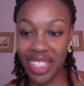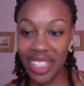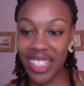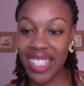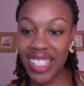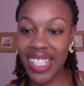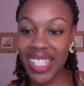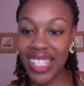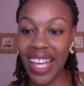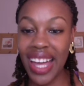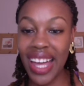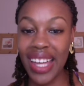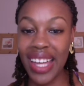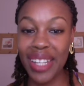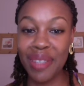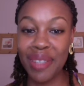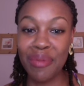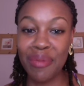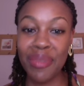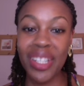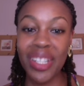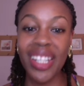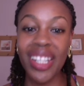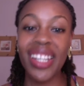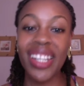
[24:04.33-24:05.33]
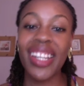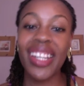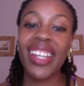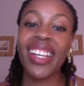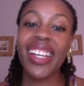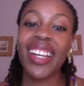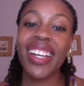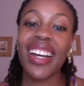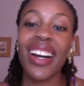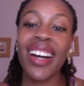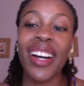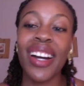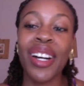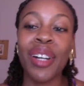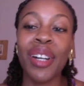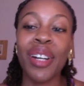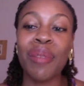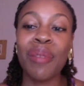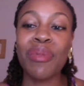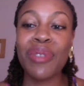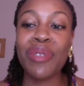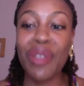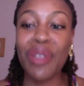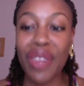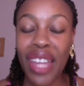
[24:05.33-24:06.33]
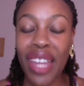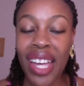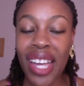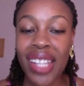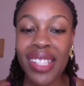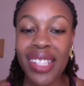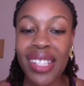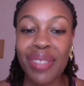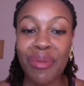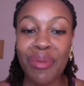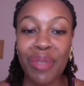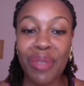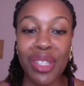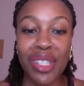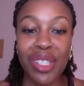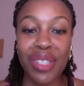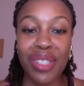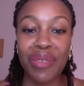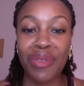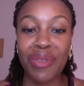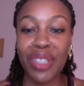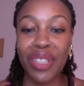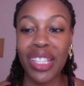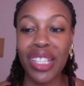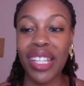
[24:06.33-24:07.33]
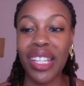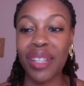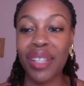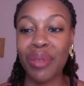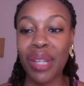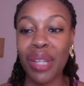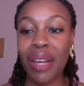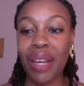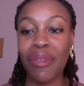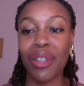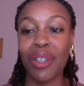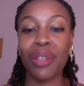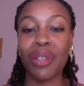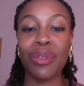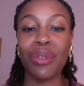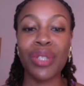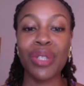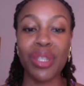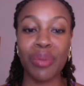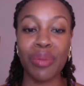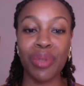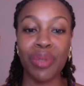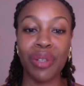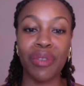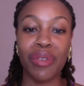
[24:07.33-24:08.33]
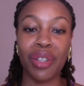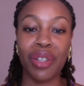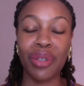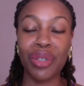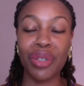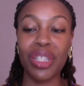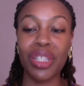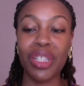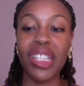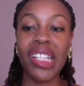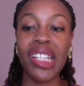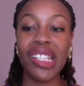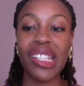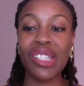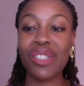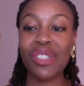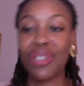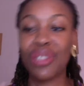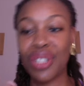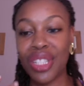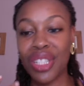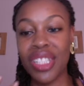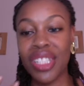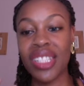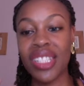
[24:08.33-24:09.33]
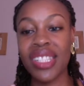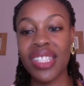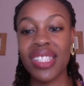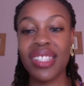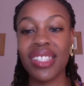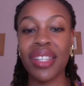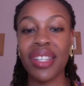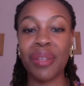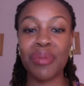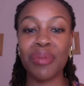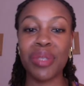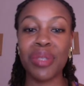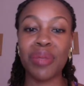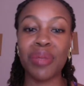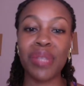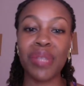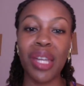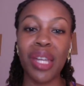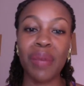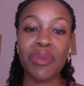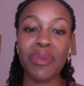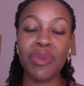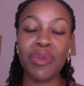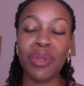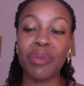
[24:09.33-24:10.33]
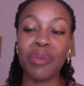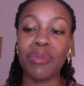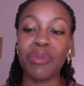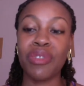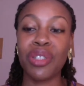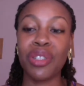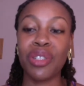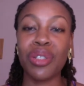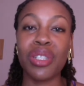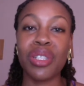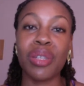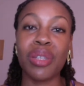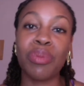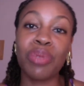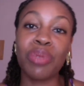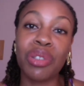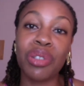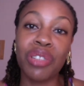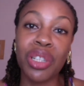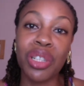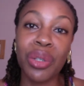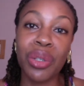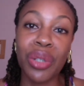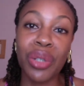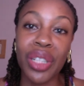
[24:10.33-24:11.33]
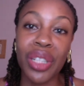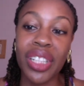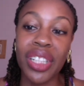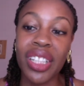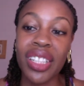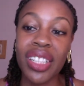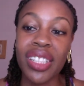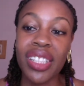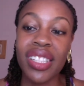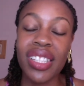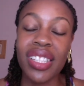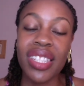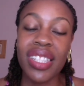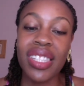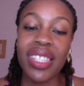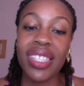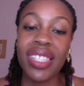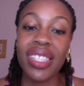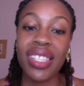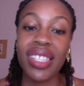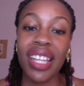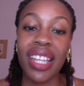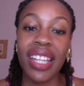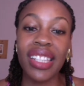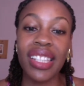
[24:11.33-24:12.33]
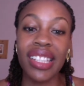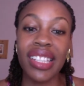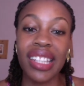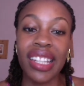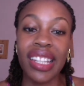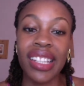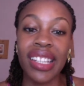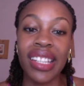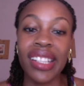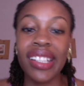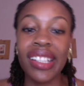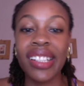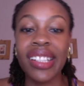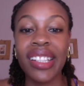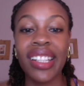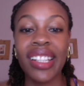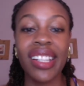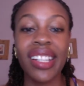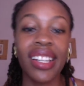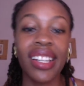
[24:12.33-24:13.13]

real time. So that we just feel like we have a bit of a connection. Sometimes when videos are pre-recorded, it's kind of like,